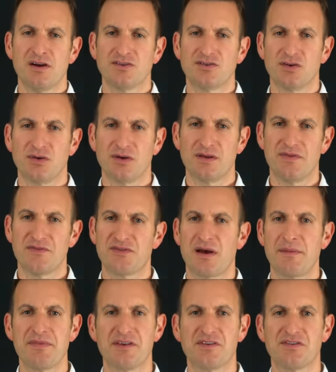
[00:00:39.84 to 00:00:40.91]
So in
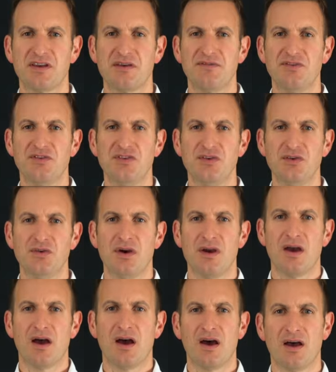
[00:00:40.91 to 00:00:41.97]
sum, this gives you
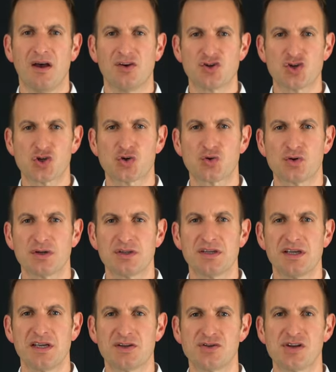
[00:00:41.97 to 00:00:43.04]
a short
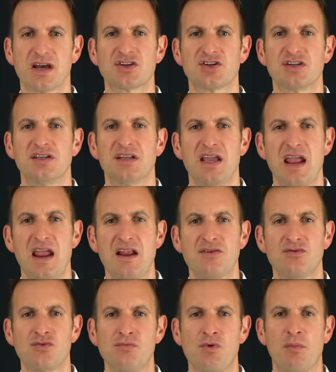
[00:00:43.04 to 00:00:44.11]
introduction
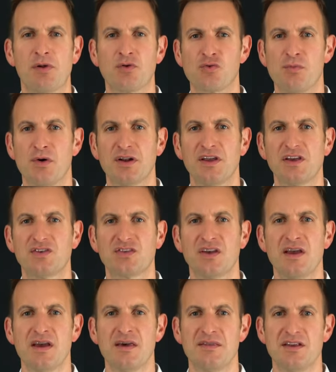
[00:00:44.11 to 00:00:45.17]
into mobile robotics,
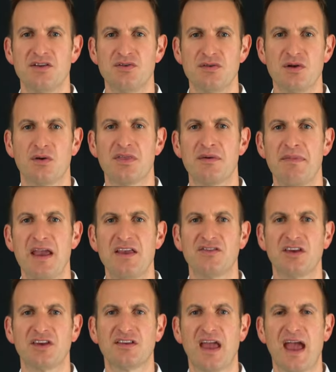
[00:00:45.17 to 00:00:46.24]
that you know the
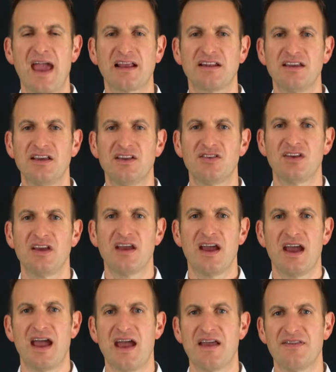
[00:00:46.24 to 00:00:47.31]
basic techniques,
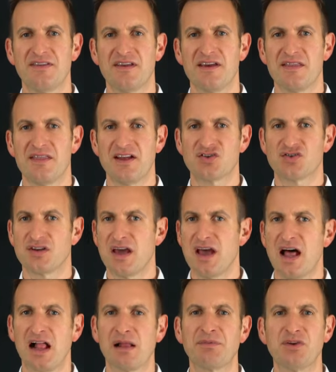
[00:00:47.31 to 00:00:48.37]
and that should
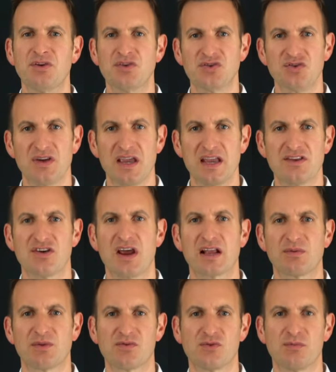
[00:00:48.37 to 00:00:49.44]
help you to
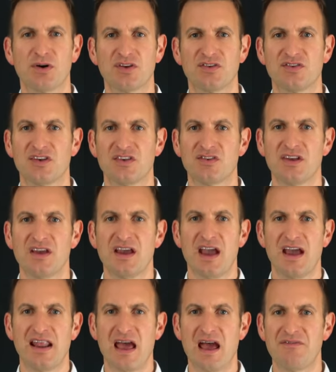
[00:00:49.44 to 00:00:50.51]
interact with roboticists
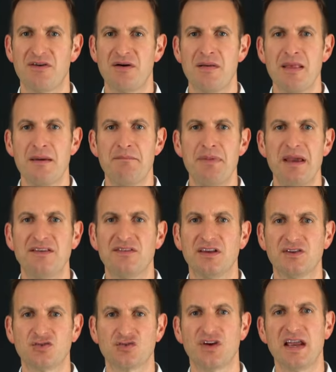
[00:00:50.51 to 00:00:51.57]
and have a
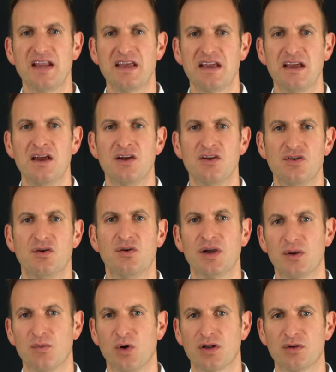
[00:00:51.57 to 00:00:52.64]
basic training
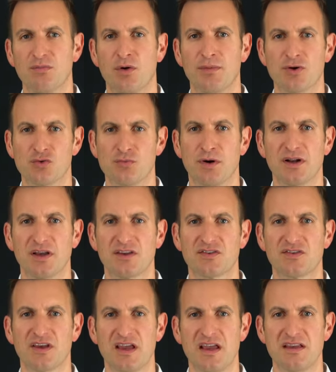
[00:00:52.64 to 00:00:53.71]
knowing what mobile
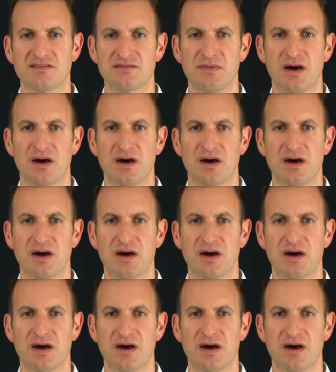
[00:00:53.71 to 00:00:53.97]
robotics is